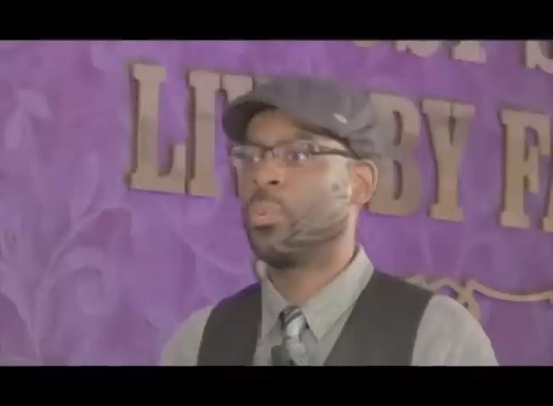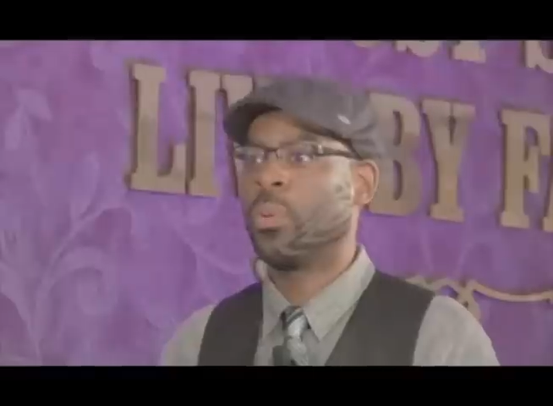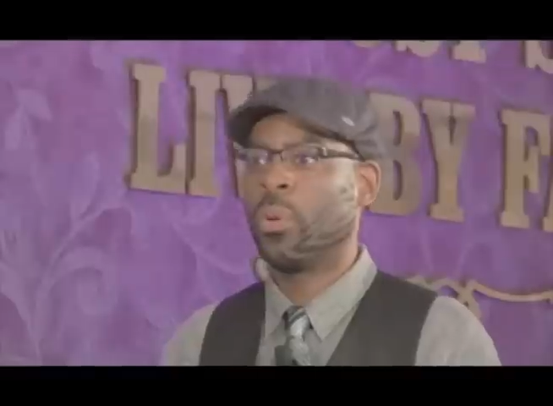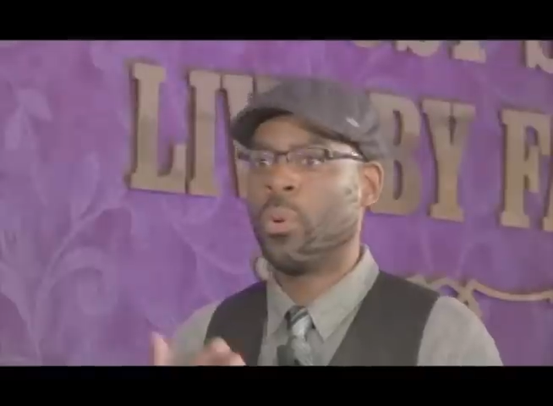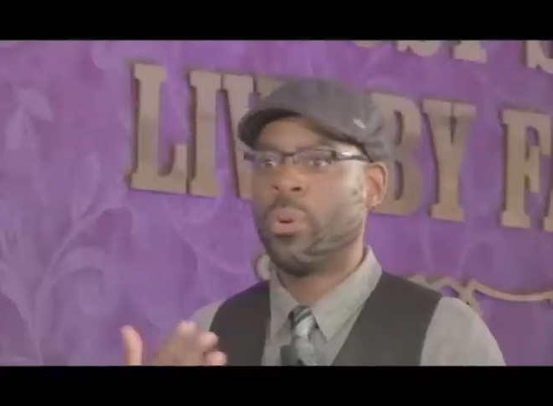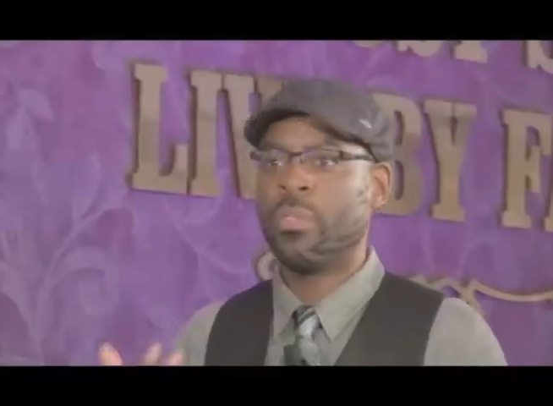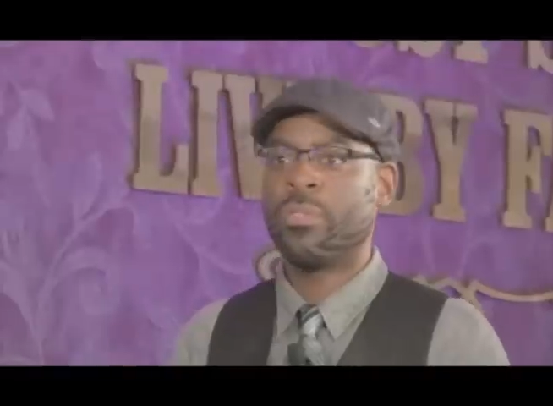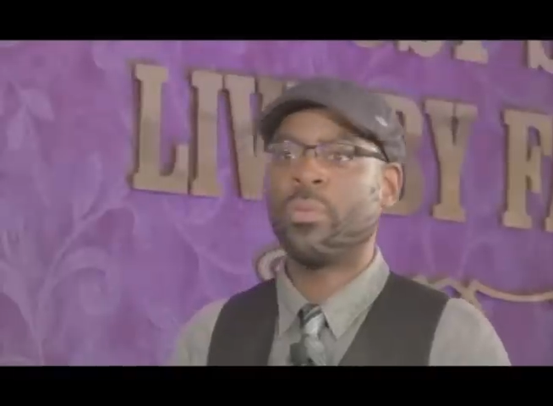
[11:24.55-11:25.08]
went
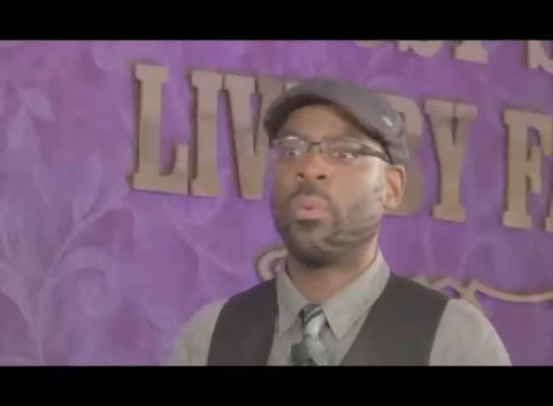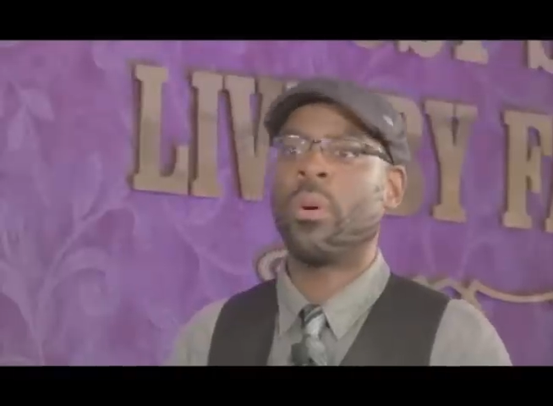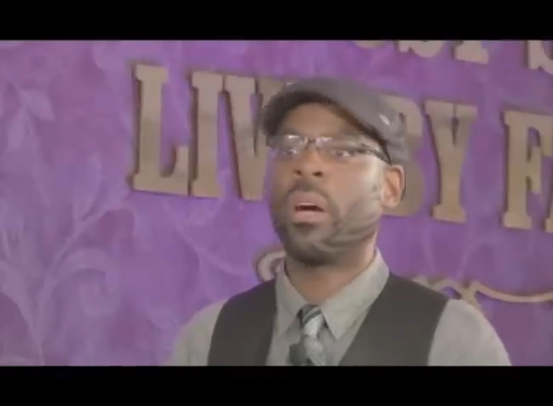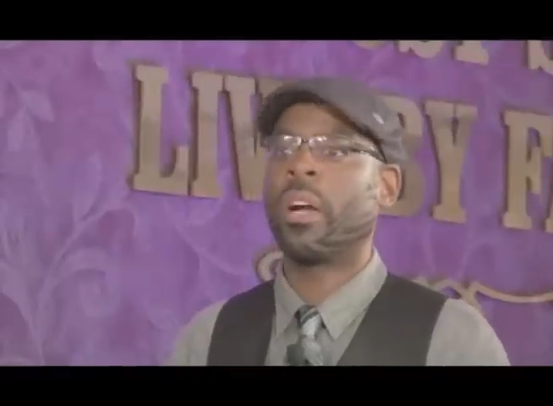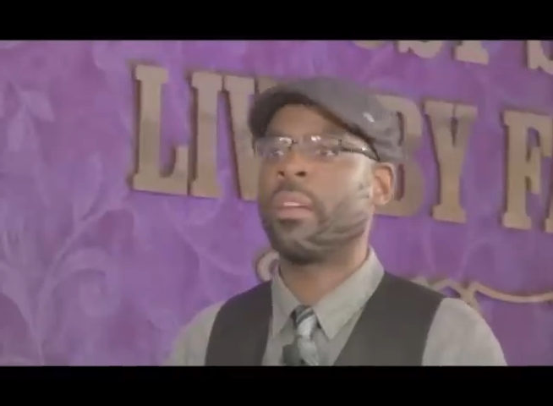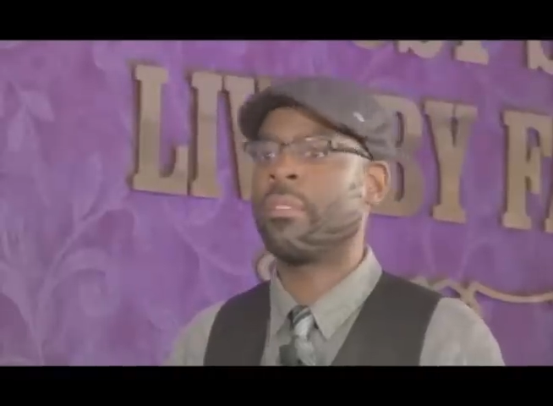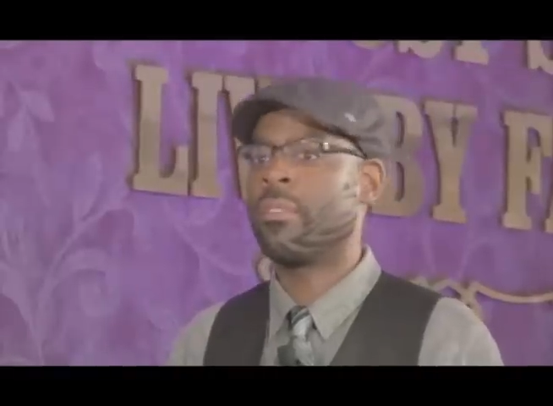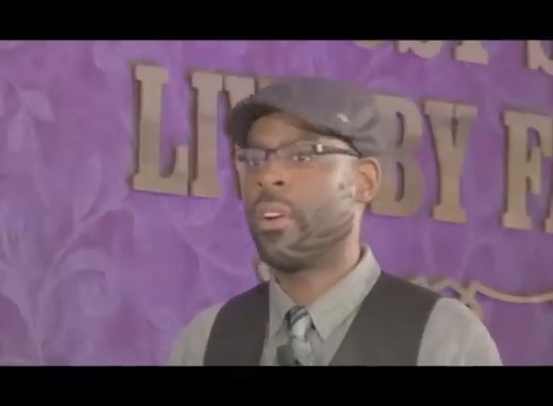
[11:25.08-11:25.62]
on for
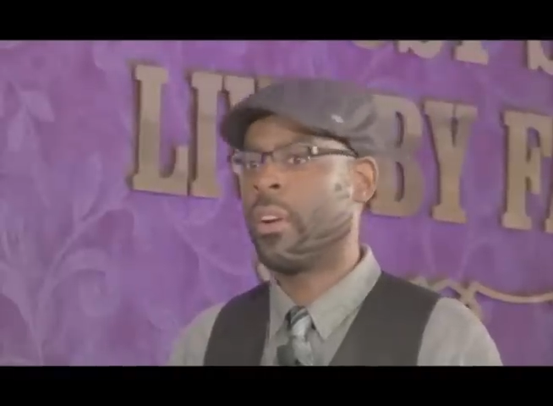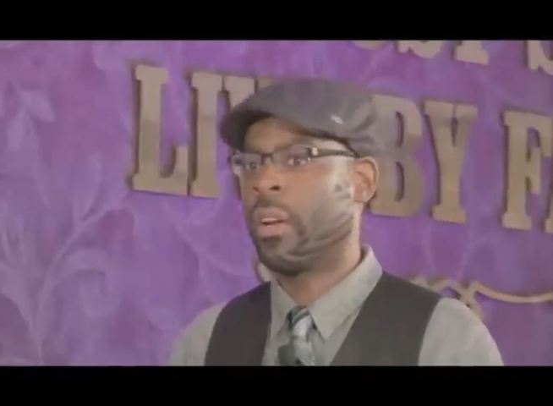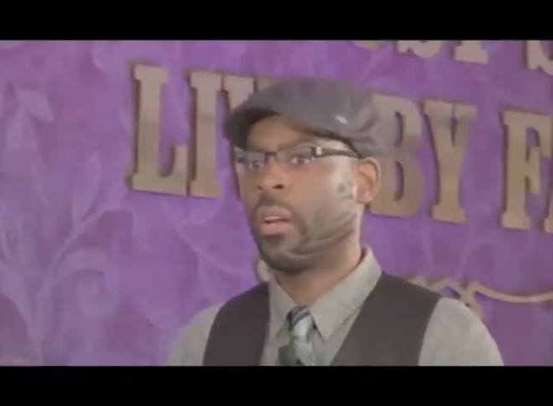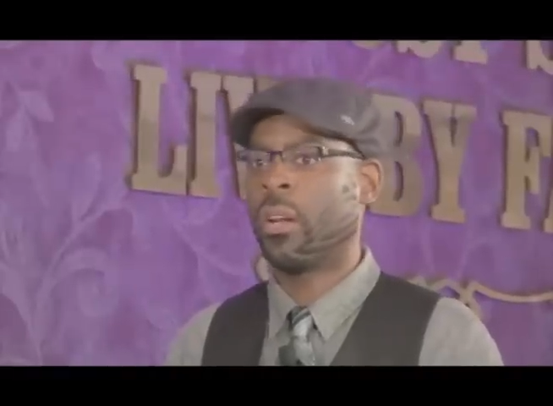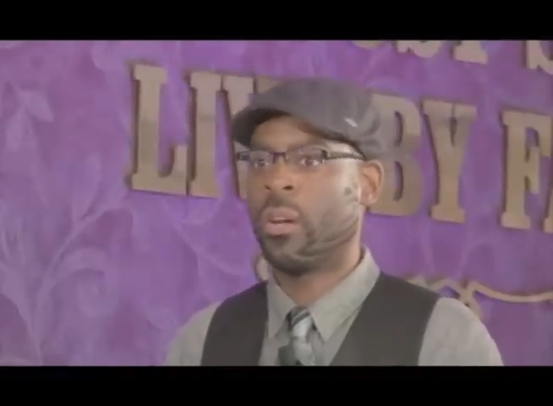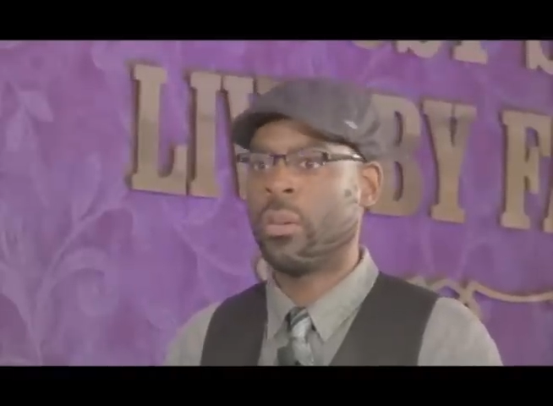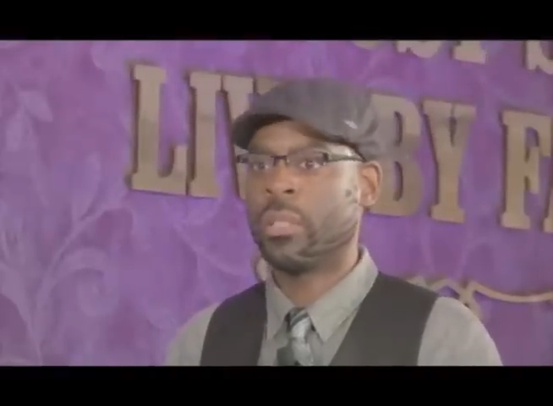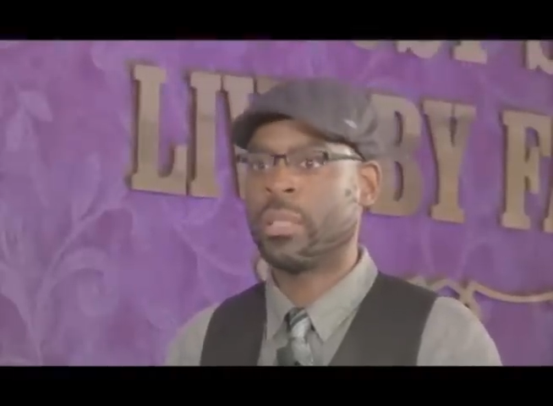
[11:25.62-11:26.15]
a very
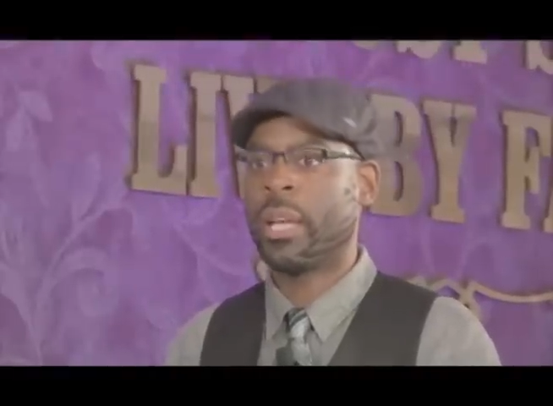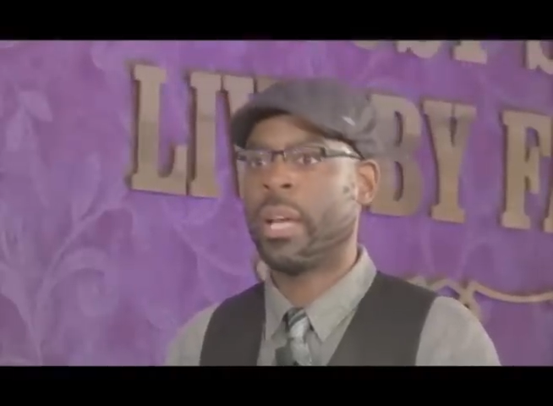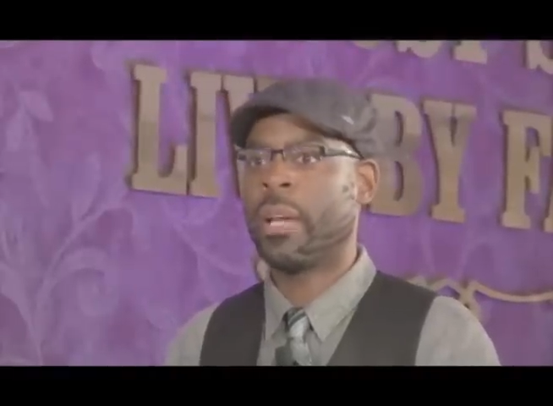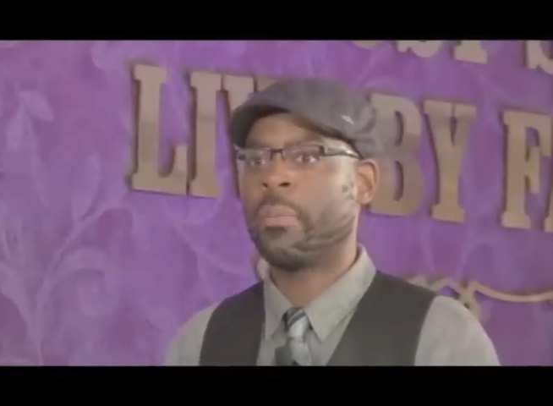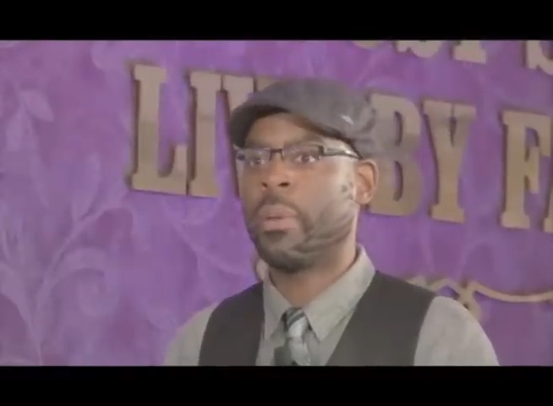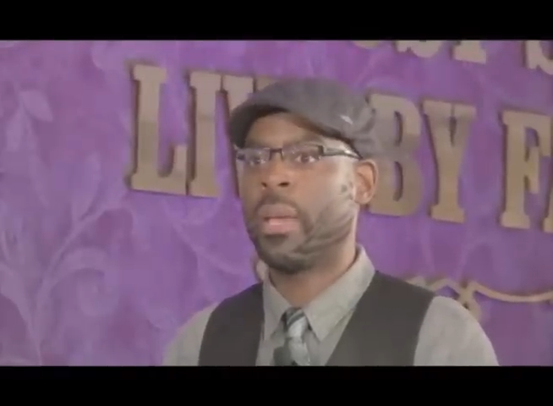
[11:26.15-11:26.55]
long time.